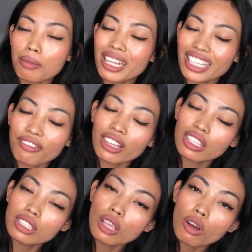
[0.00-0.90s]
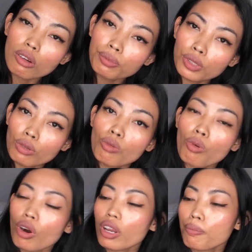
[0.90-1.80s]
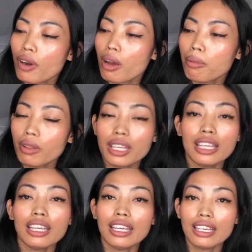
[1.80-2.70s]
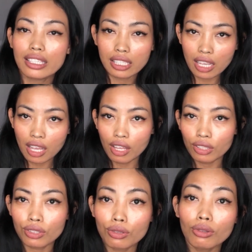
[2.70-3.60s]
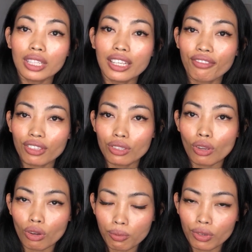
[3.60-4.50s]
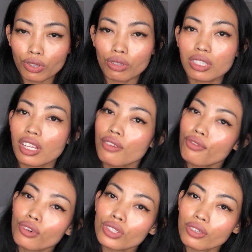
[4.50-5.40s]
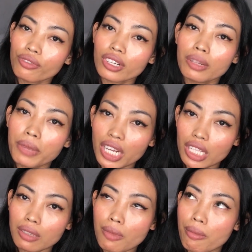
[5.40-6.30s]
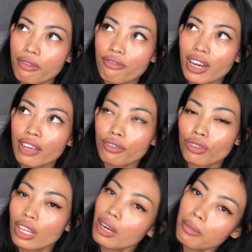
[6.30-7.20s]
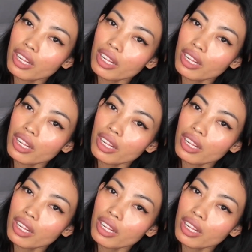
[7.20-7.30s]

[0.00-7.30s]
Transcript: I mean, like, giving the soap to work properly is to leave the soap on your skin for several minutes, maybe 5 or 10